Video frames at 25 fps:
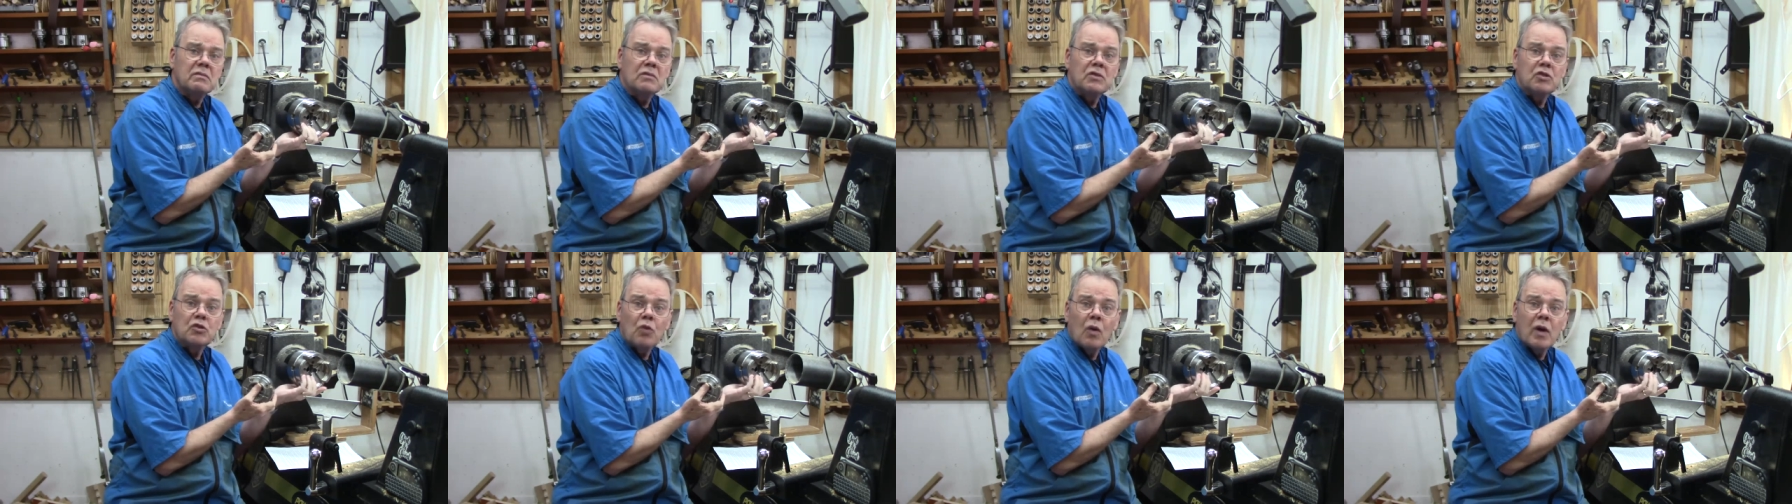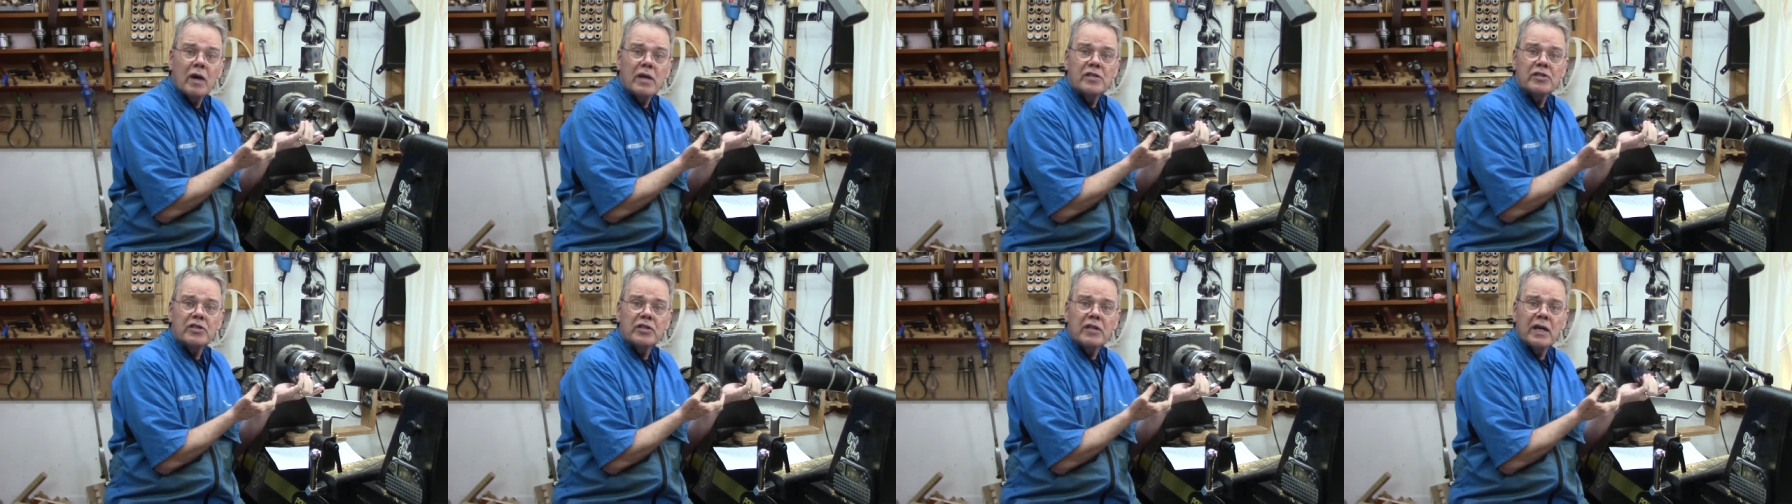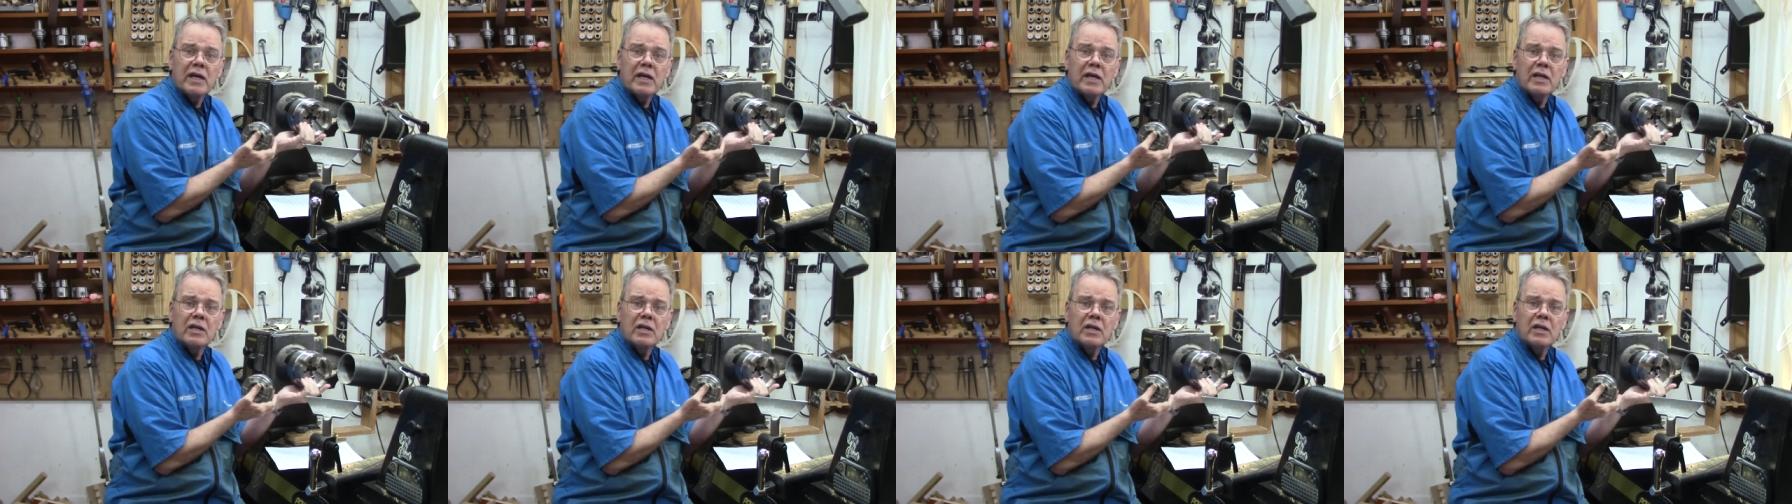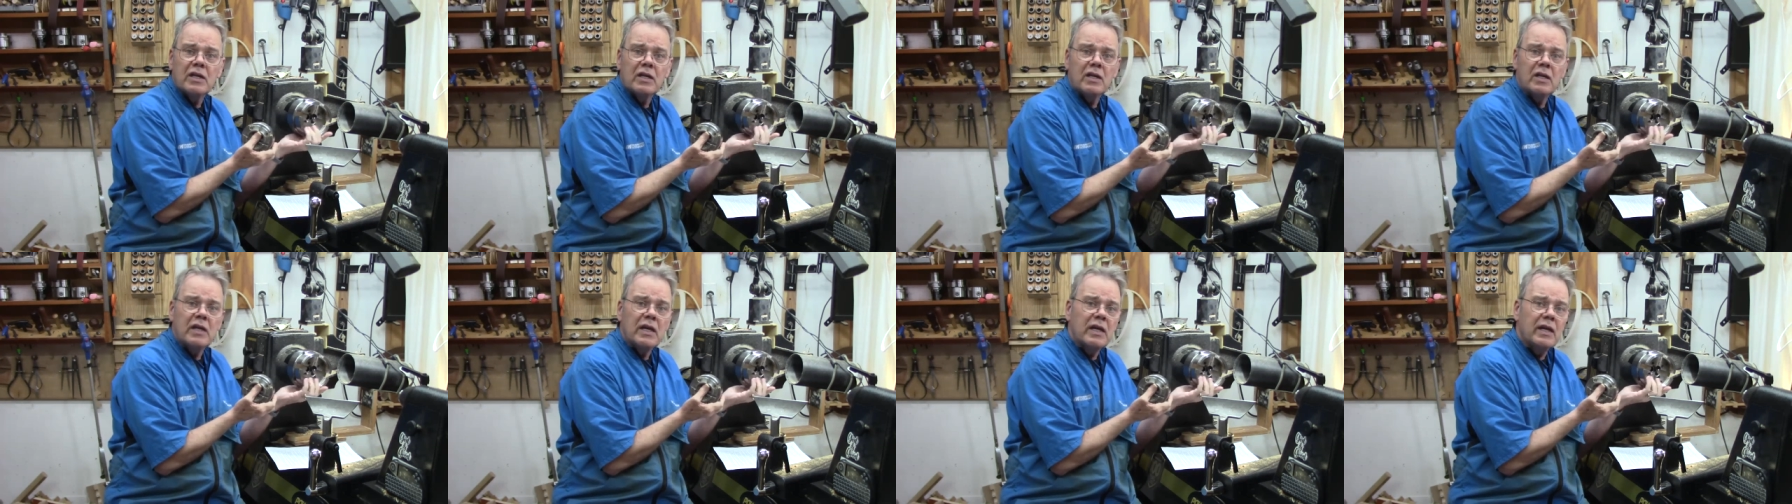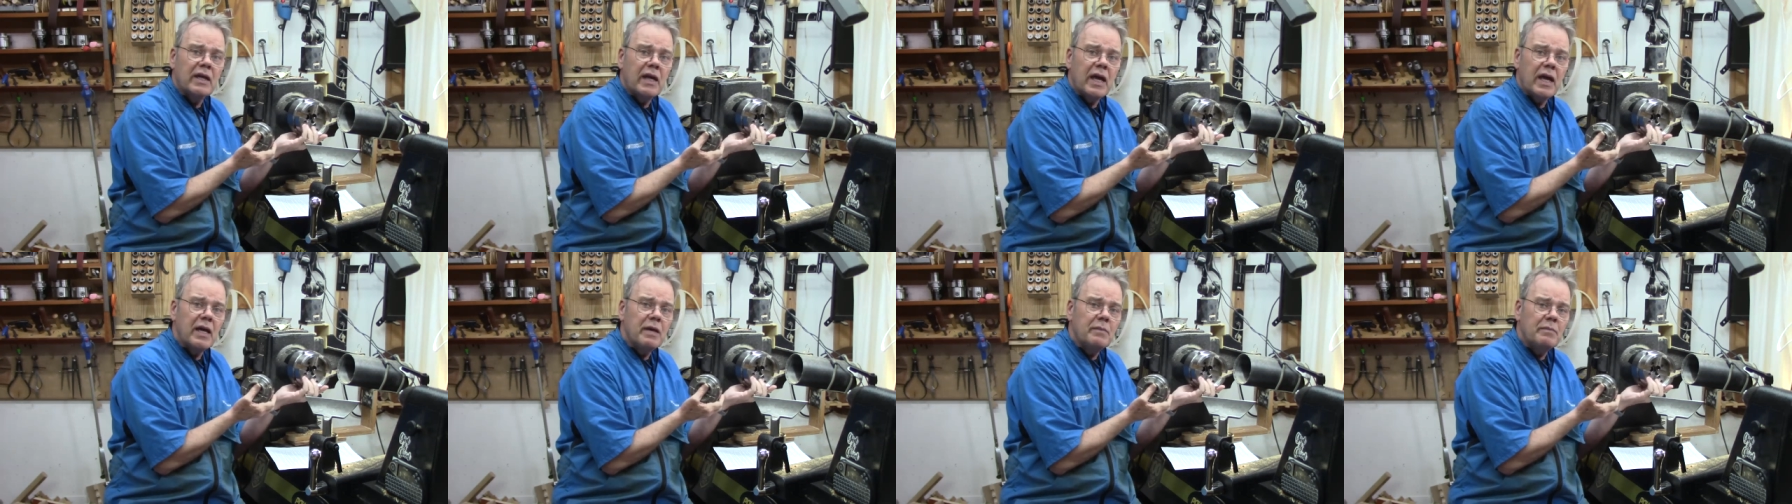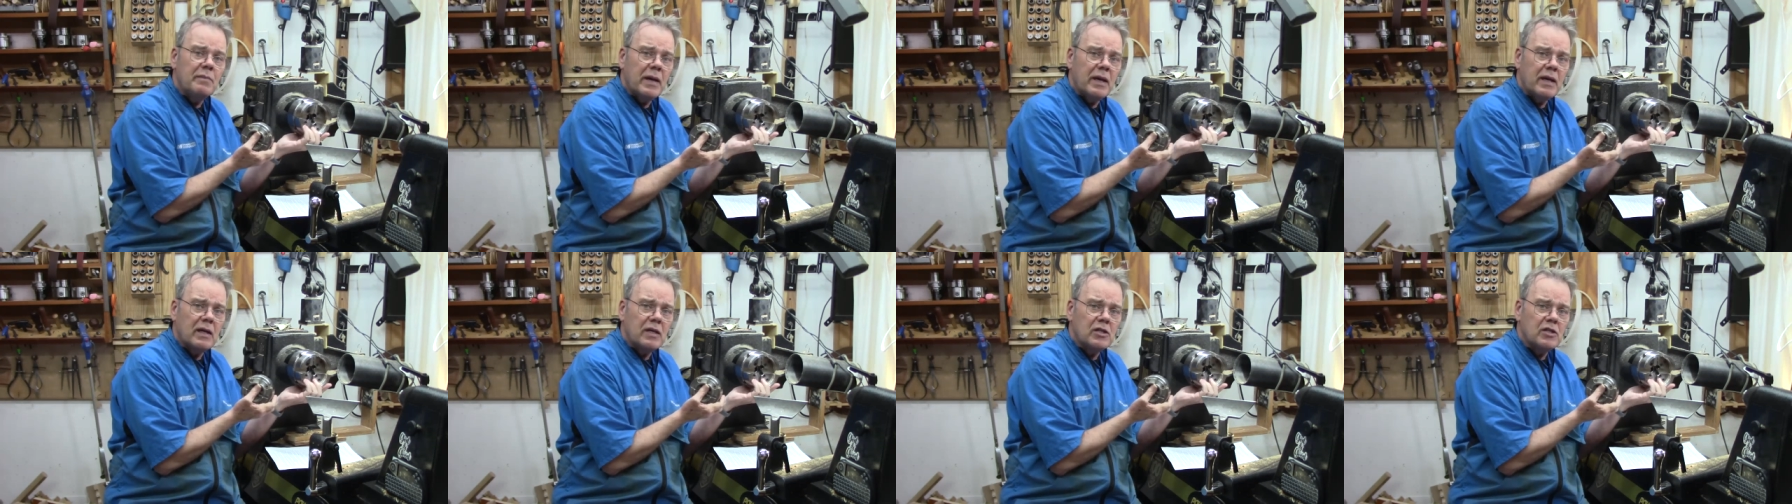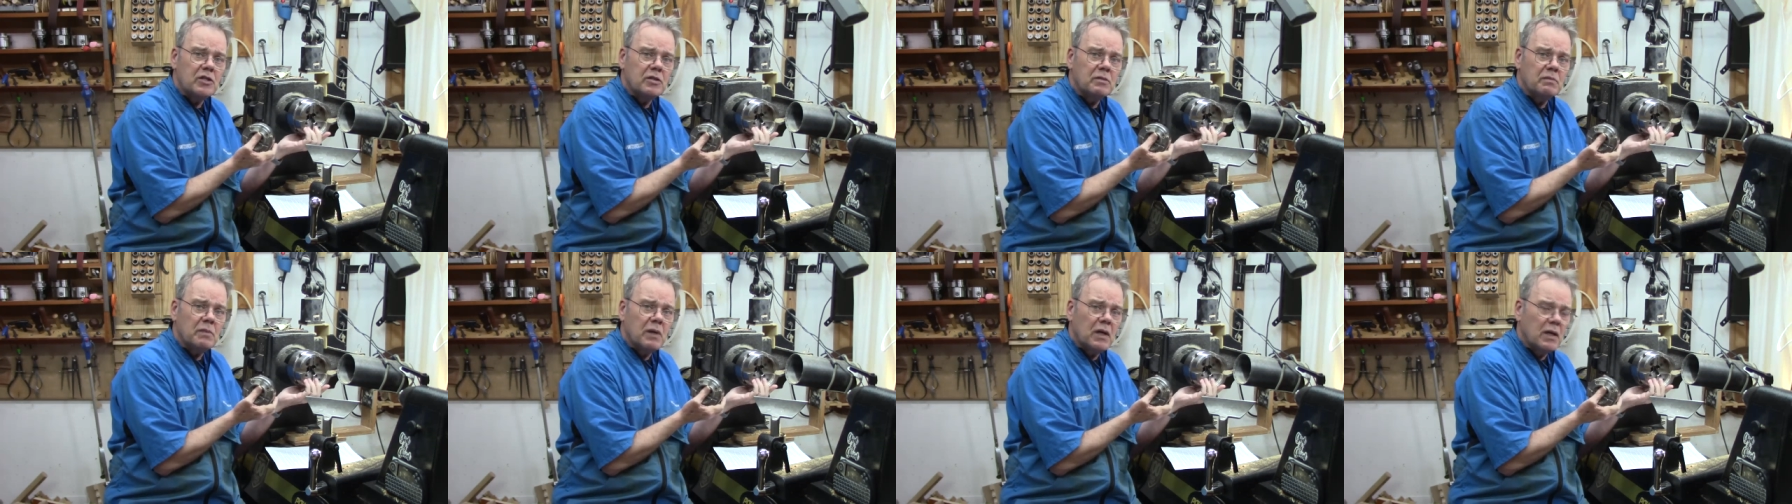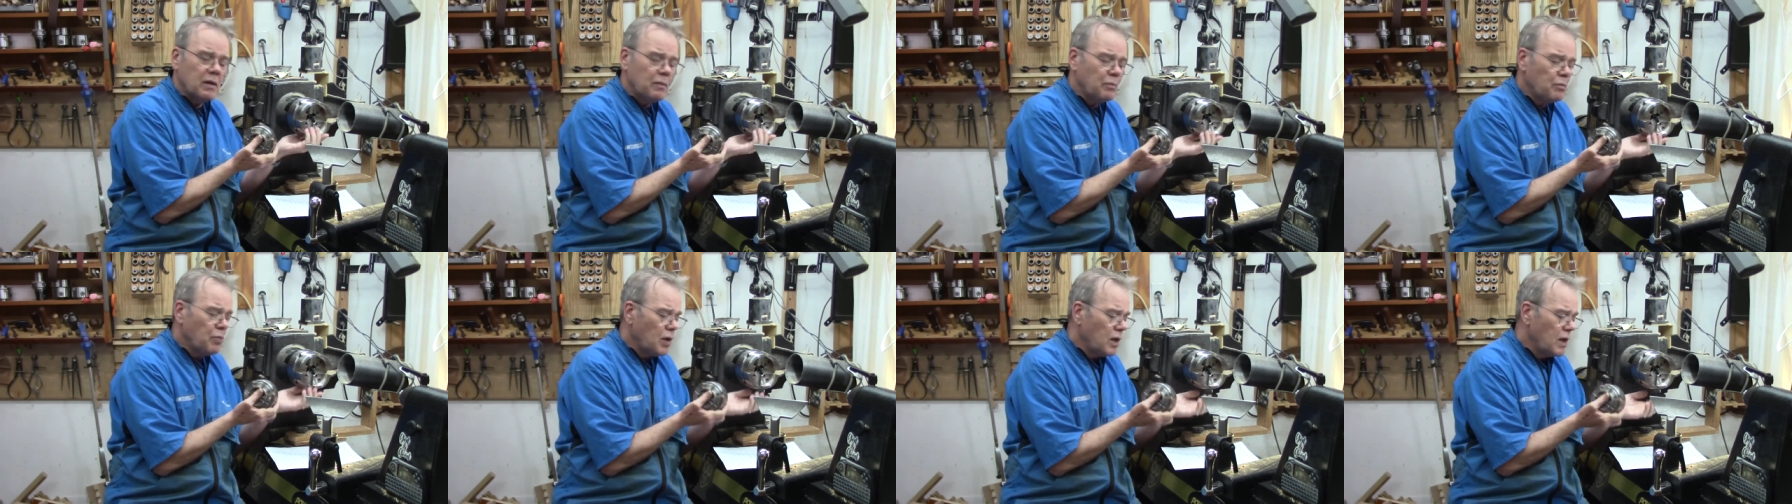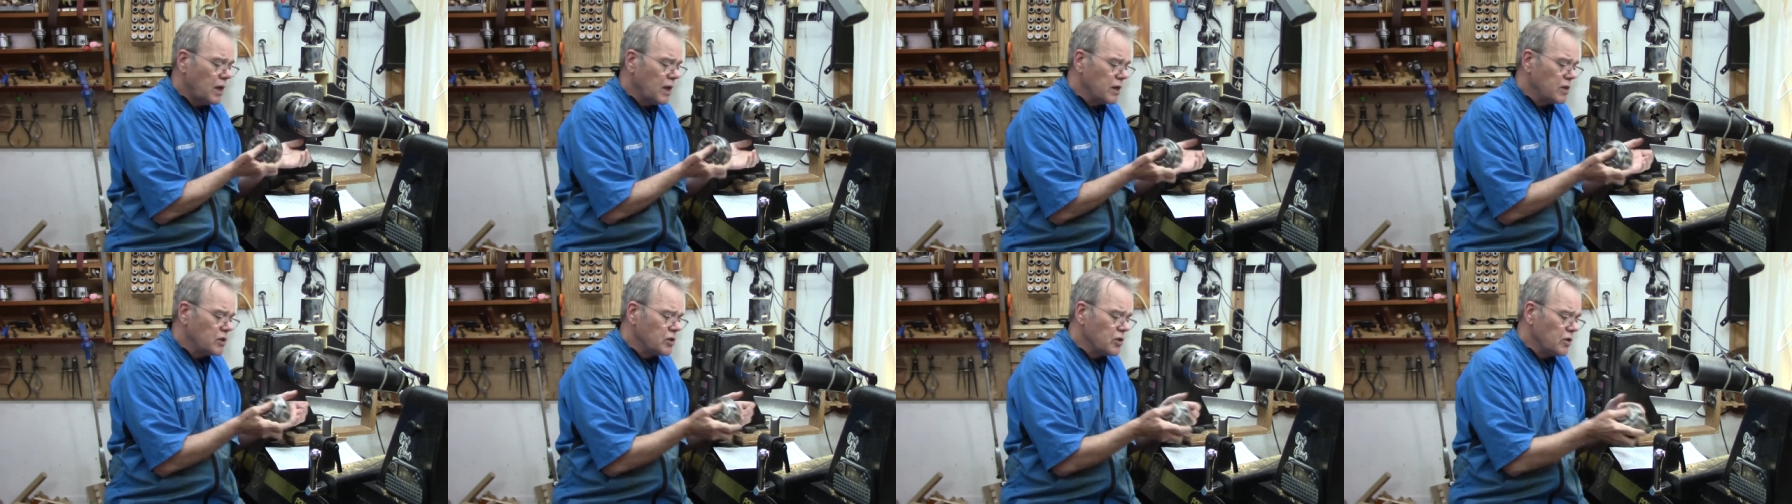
twice that at, at 8 pounds uh, plus.